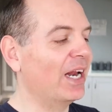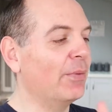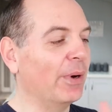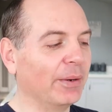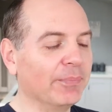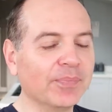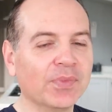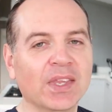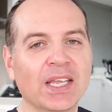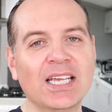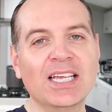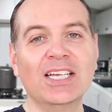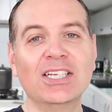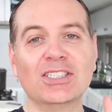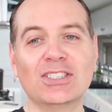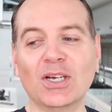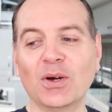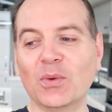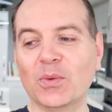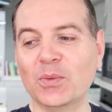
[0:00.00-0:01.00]
Anyway,
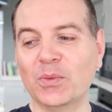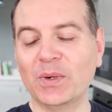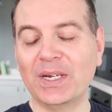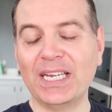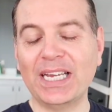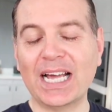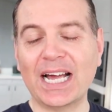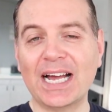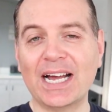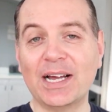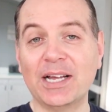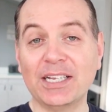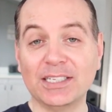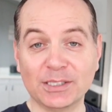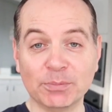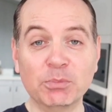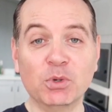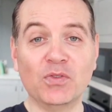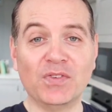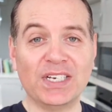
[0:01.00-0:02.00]
so
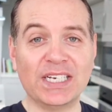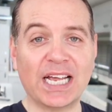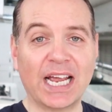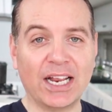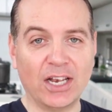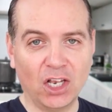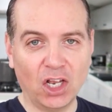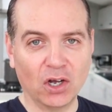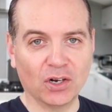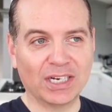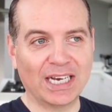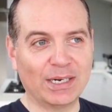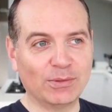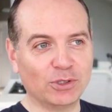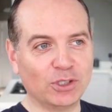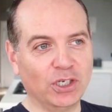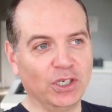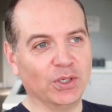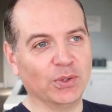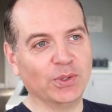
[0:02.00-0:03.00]
it's moving day.
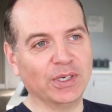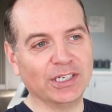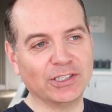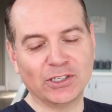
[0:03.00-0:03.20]
Lockdown 2